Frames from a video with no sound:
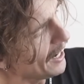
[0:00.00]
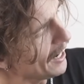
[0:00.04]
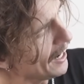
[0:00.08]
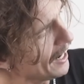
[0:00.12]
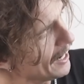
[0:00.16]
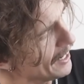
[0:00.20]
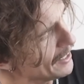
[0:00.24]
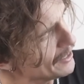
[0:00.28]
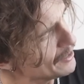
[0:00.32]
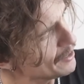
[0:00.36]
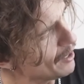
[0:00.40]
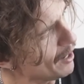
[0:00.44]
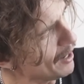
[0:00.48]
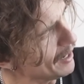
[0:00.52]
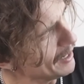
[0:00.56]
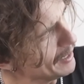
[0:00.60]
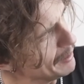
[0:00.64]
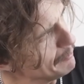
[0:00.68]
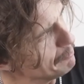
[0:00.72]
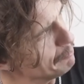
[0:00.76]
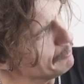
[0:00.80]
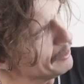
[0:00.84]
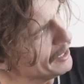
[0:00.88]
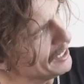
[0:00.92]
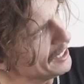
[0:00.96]
and
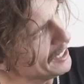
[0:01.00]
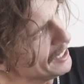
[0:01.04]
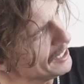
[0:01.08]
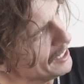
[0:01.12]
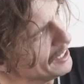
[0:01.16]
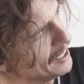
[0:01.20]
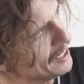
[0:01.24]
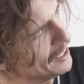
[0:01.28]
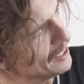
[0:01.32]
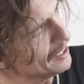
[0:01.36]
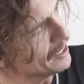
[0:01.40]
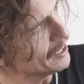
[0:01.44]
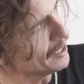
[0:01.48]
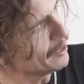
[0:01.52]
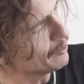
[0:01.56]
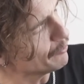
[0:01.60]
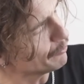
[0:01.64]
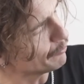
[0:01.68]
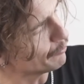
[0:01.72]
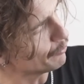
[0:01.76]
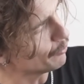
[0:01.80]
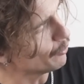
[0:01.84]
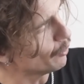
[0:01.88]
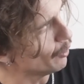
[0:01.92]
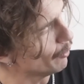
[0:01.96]
I mean it
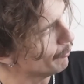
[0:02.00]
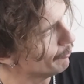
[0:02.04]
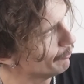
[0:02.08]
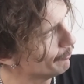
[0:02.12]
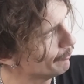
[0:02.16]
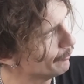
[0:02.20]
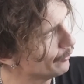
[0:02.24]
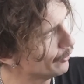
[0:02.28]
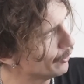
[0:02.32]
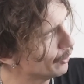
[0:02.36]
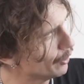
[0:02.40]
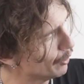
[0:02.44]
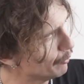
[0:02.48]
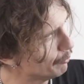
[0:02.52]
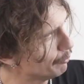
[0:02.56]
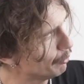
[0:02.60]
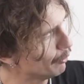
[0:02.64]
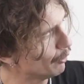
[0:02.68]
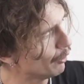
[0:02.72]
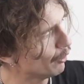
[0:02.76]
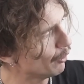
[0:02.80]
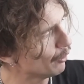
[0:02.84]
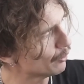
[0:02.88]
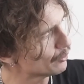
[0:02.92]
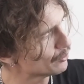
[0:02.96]
from the
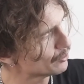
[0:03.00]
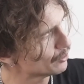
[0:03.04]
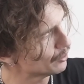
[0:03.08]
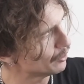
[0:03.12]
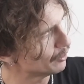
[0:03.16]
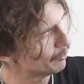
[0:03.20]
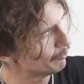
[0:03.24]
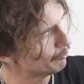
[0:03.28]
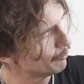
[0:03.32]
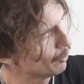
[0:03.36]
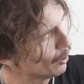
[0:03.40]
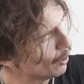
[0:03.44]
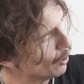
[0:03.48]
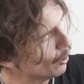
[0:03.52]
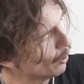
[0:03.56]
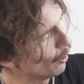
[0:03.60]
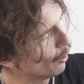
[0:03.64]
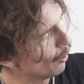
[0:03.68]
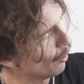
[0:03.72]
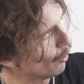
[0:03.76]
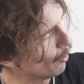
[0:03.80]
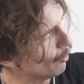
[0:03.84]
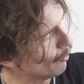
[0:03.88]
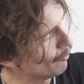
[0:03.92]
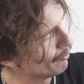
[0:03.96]
bottom
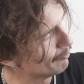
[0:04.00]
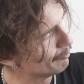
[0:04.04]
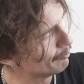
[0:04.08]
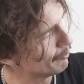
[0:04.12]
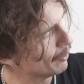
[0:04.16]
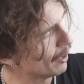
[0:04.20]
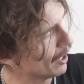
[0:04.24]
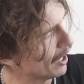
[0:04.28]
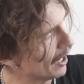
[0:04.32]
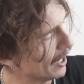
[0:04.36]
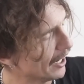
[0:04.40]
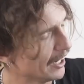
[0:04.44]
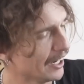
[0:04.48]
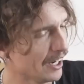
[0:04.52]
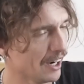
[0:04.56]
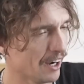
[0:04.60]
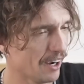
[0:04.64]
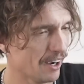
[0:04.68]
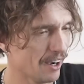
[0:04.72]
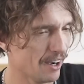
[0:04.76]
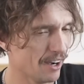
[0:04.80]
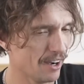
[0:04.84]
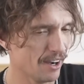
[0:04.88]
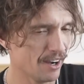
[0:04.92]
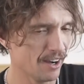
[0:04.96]
of my
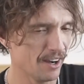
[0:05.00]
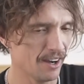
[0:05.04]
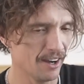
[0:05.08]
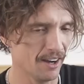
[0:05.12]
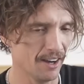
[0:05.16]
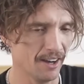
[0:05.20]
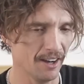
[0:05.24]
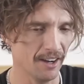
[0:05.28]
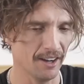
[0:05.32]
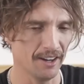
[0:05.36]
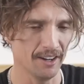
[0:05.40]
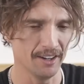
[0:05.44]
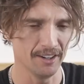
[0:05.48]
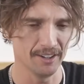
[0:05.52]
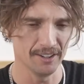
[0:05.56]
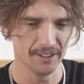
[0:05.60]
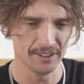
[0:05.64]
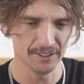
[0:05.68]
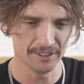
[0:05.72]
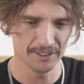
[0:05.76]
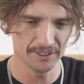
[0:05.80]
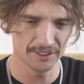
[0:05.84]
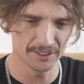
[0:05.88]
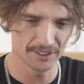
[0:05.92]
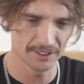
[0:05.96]

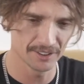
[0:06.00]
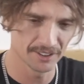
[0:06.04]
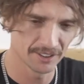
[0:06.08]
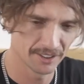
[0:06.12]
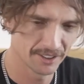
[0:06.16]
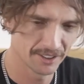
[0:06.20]
heart.